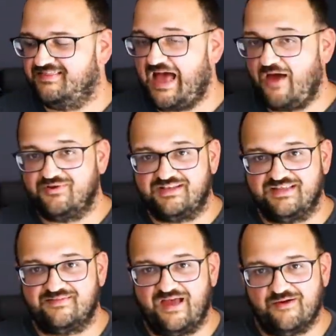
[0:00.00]
that would
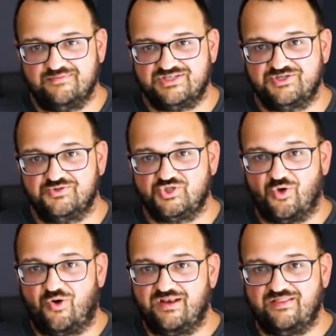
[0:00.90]
lead them to
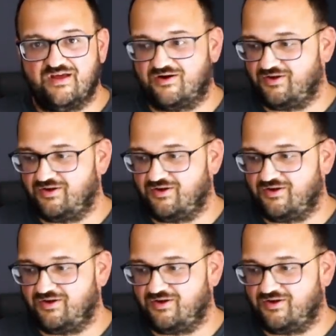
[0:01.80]
join their